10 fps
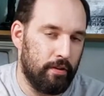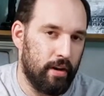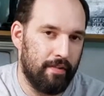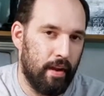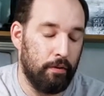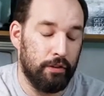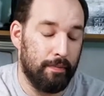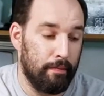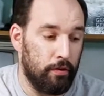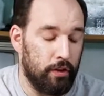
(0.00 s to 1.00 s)
drive A, which is the
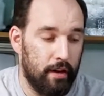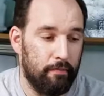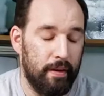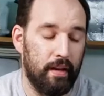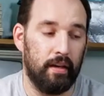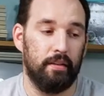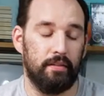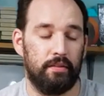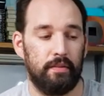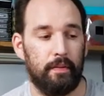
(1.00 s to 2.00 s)
main boot drive,
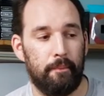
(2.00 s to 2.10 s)
because